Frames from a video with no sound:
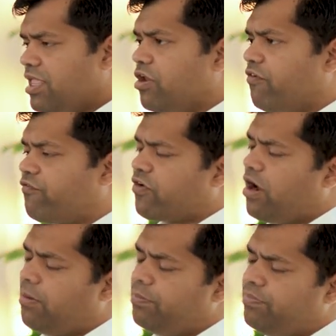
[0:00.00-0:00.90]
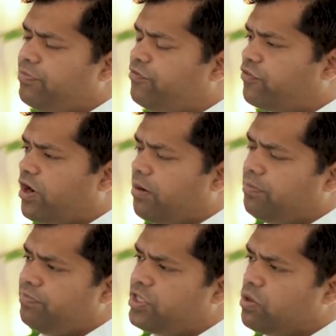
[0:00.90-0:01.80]
you know, from
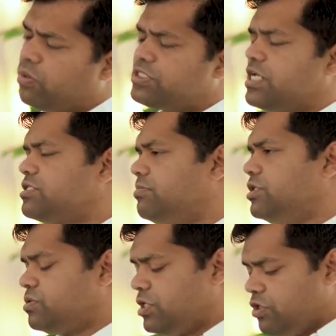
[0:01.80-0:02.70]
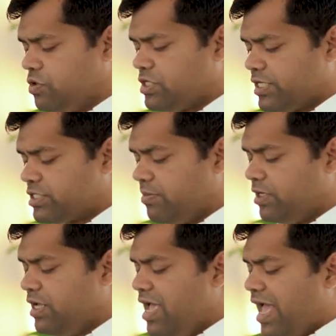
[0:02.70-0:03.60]
from the Old Testament to the New
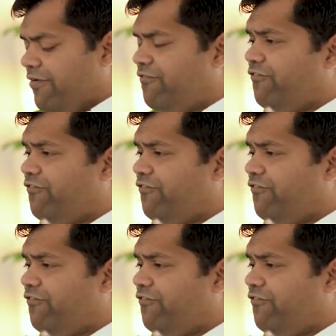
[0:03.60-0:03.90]
Testament. And